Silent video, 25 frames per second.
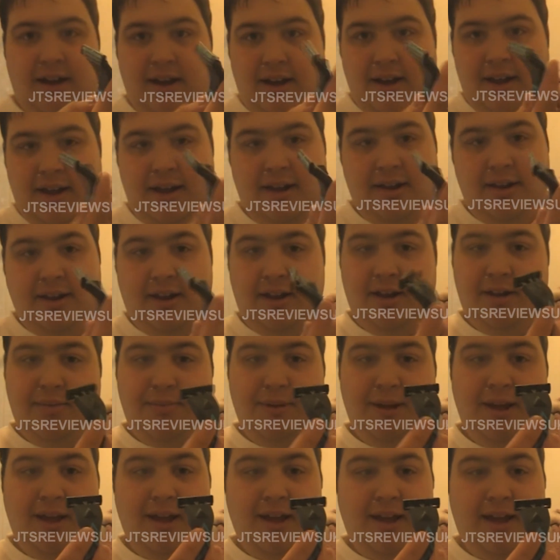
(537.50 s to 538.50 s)
I did,
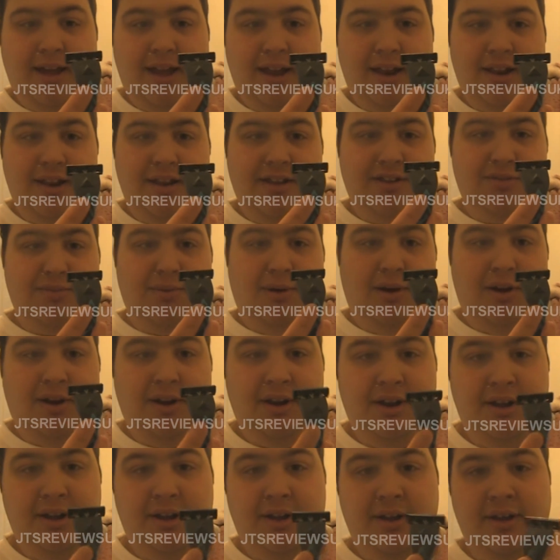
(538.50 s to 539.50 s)
but yeah, again, this one,
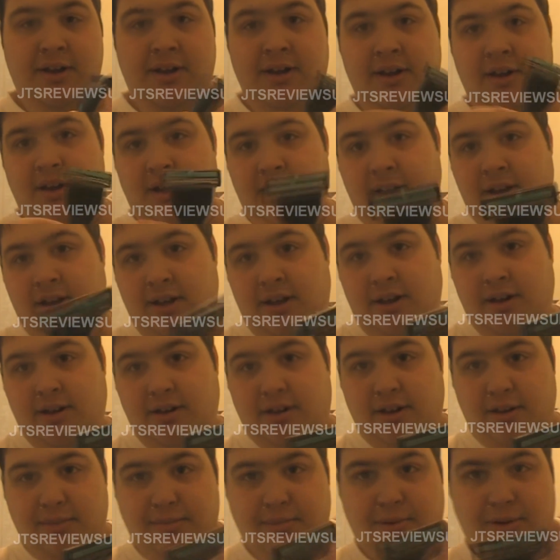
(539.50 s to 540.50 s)
look
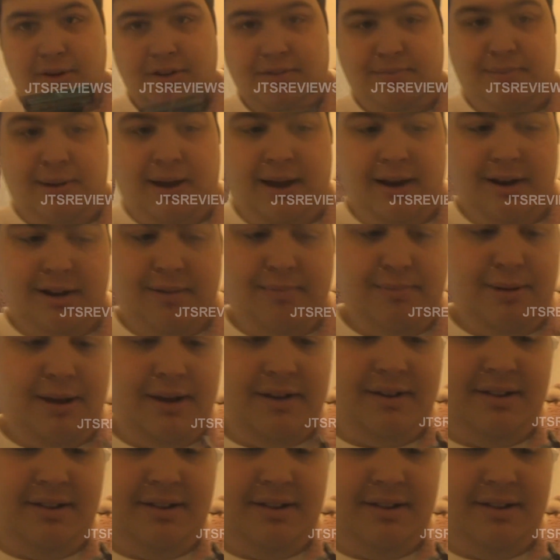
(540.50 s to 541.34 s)
at the moist pad compared